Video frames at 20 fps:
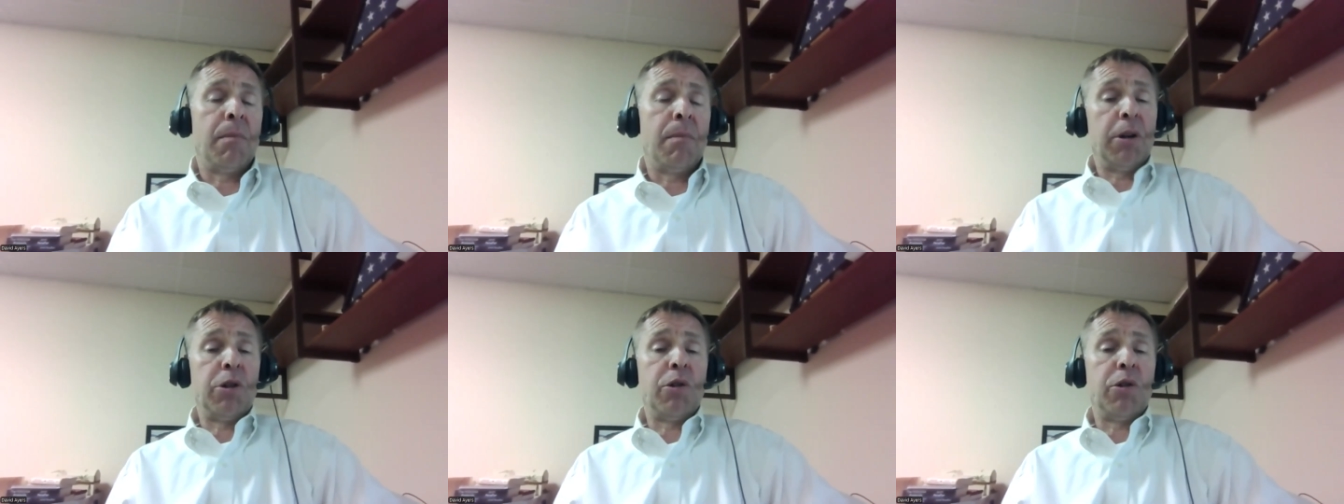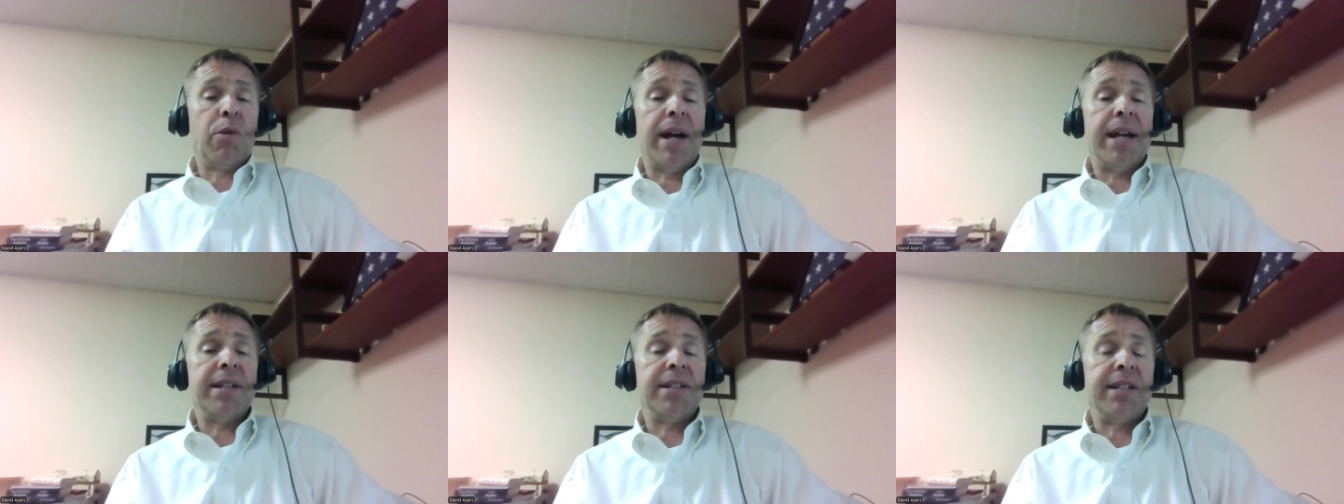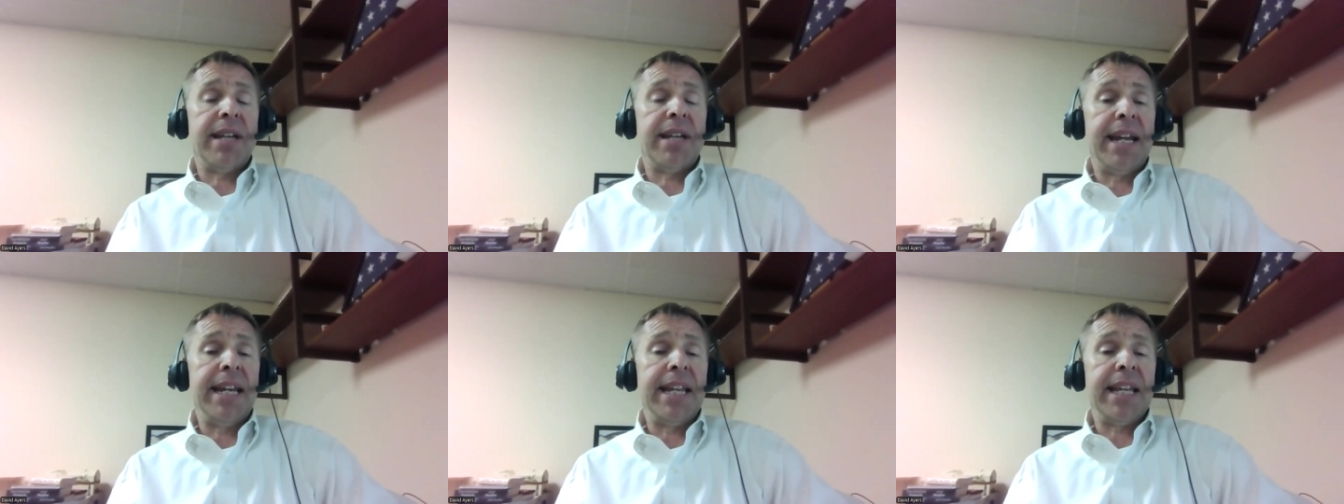
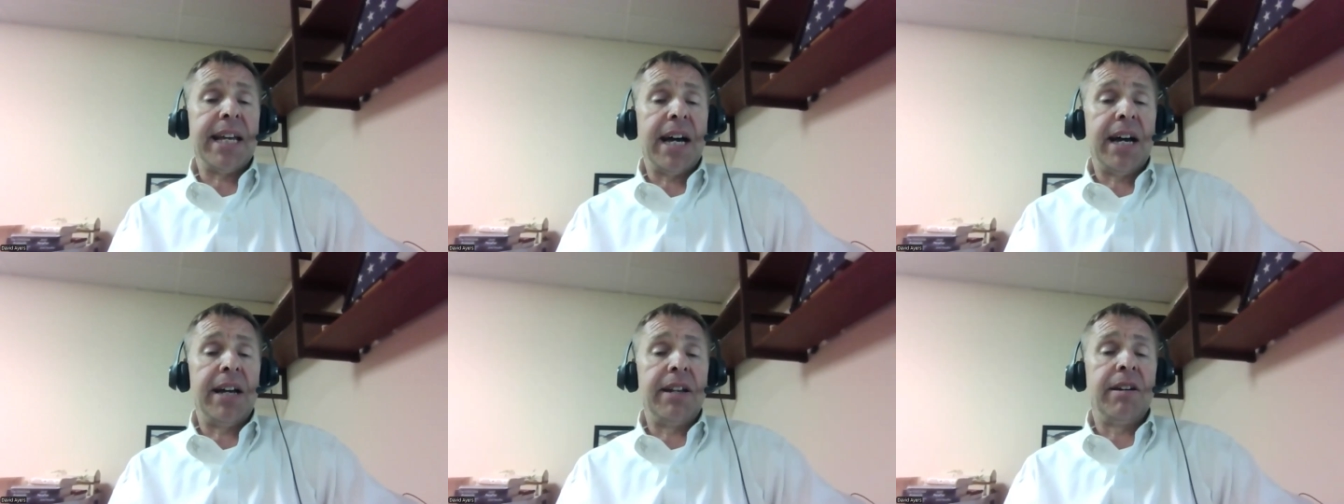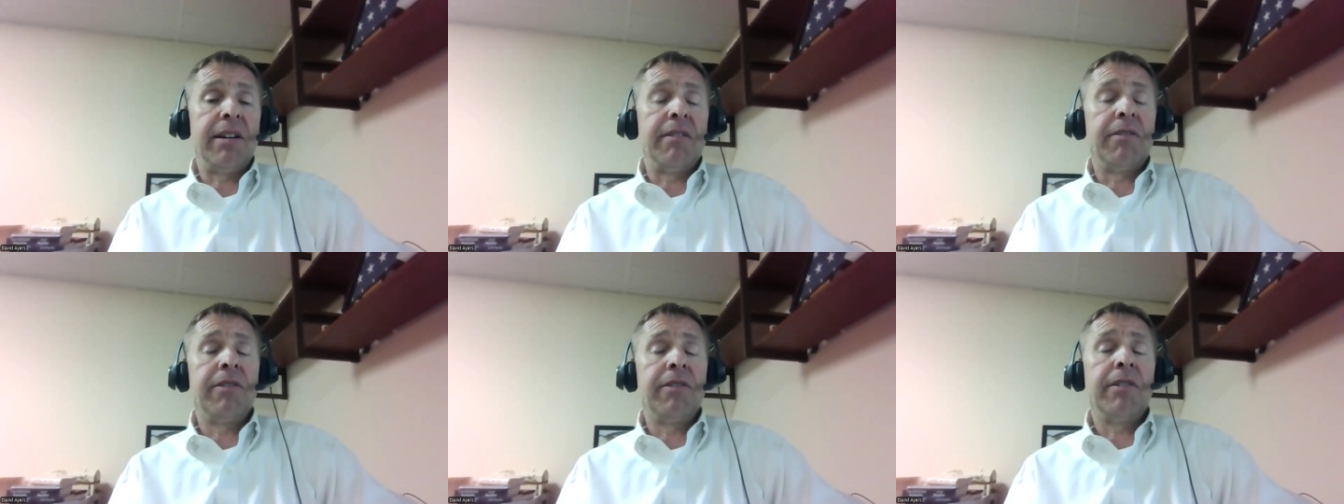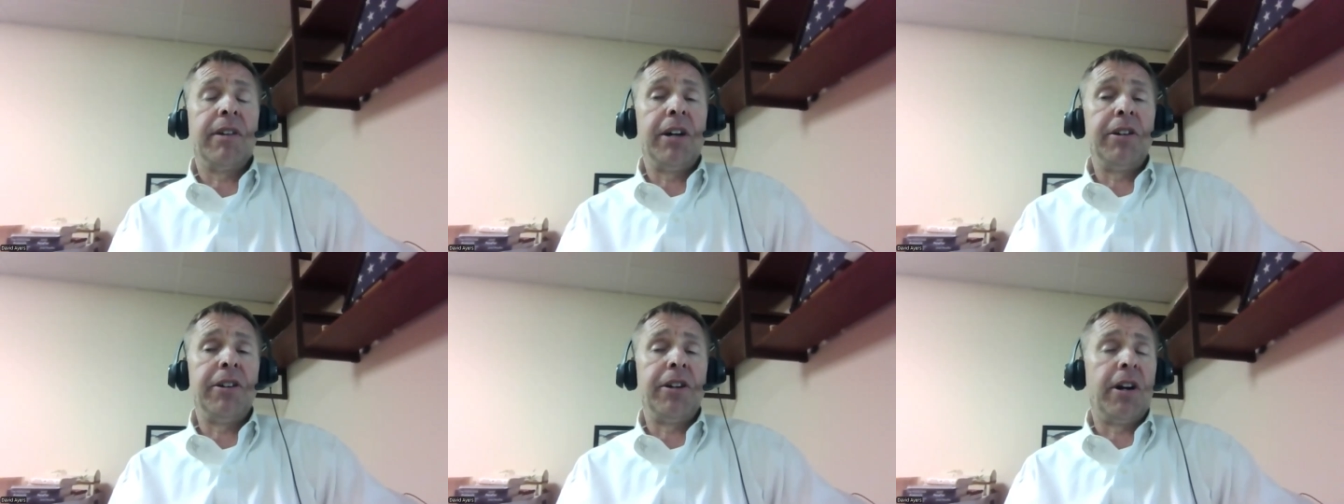address any kind of
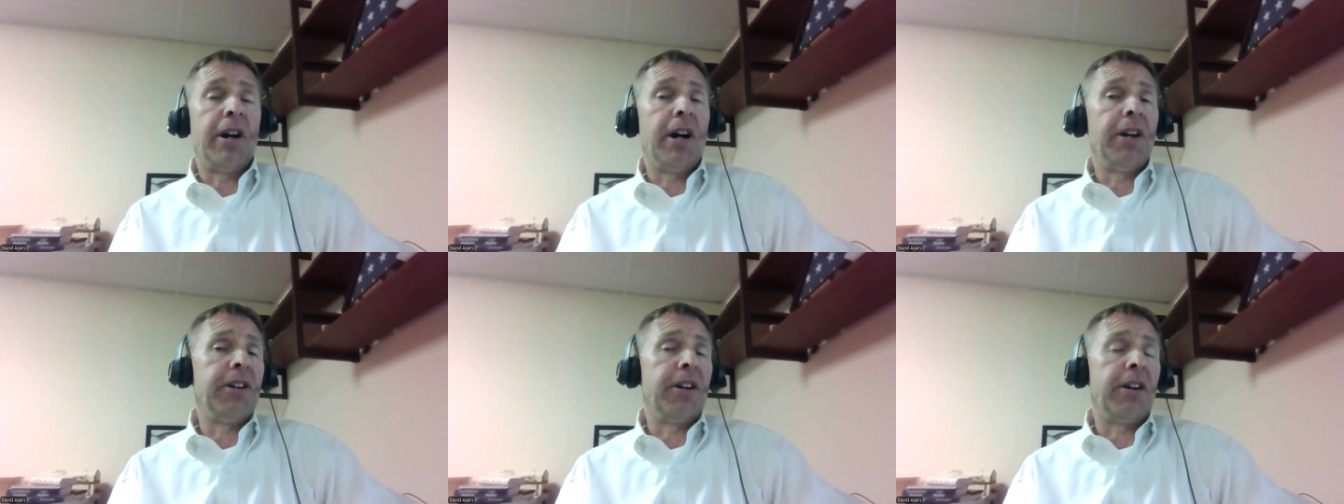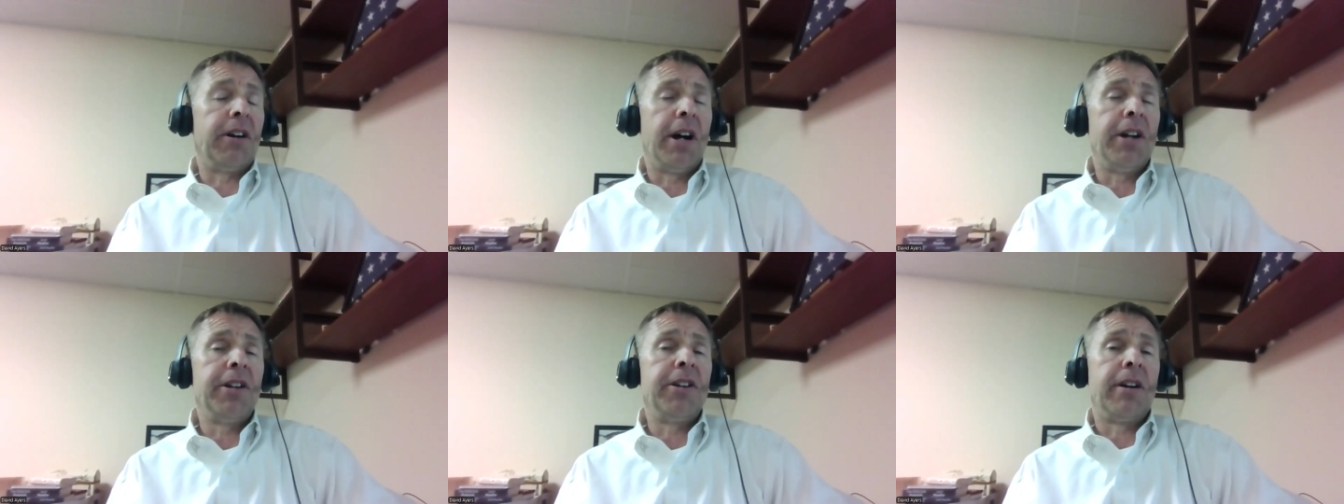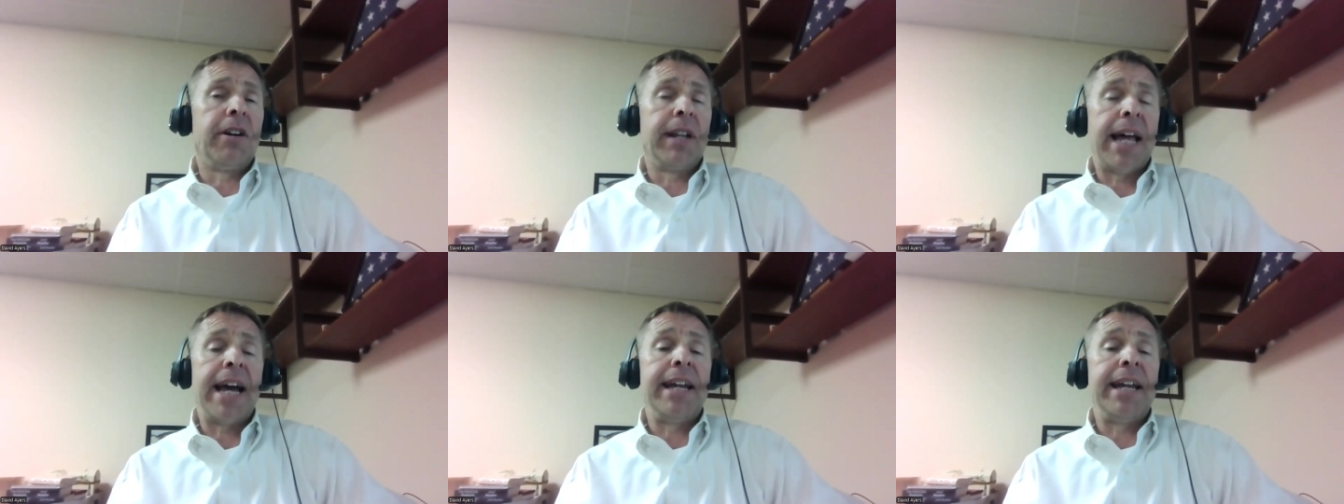
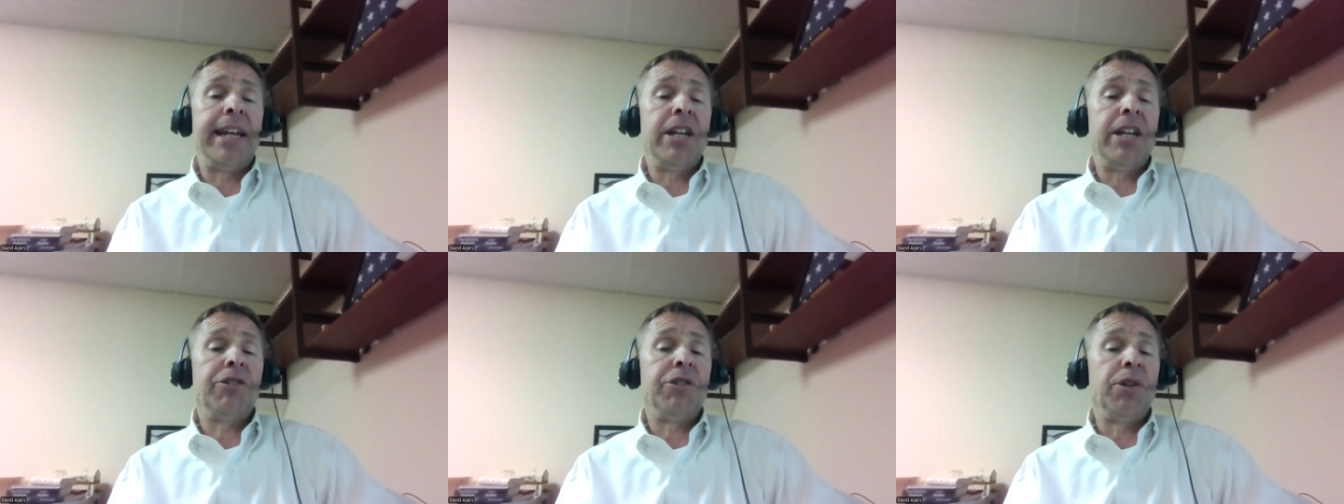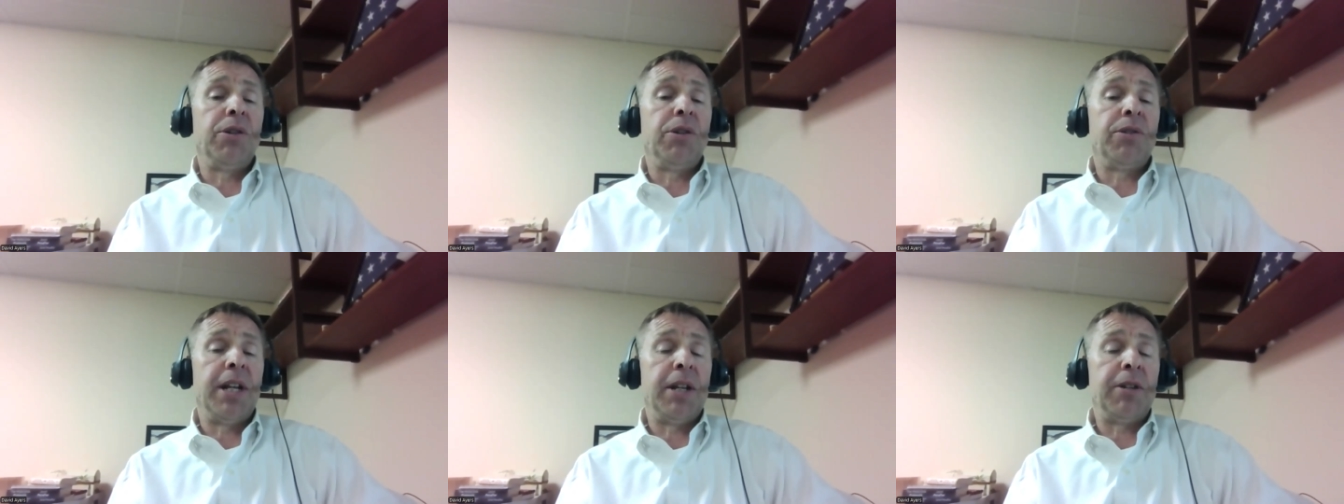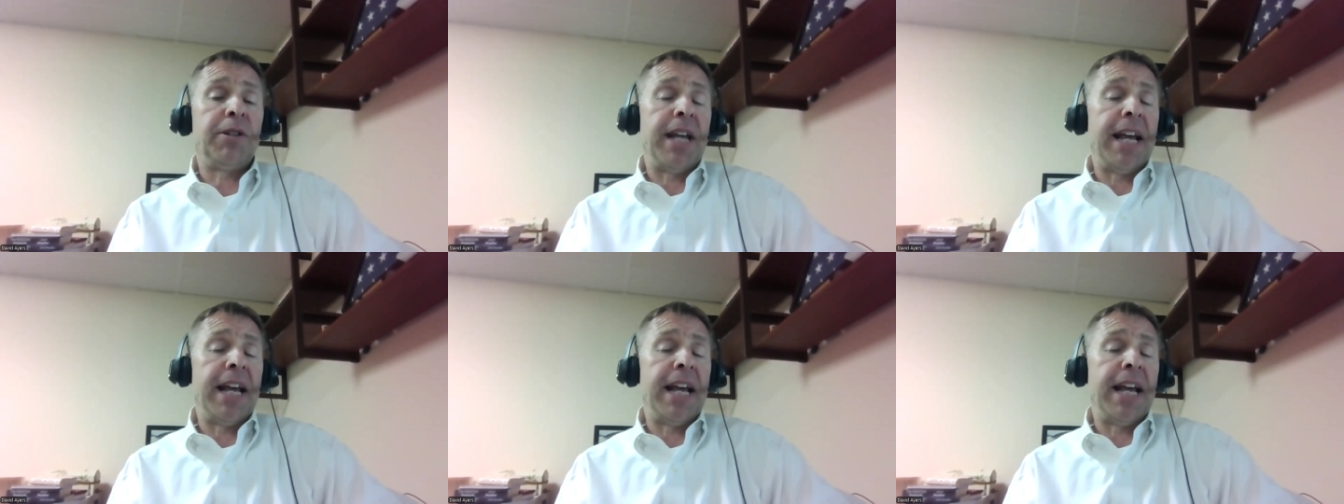underlying issues,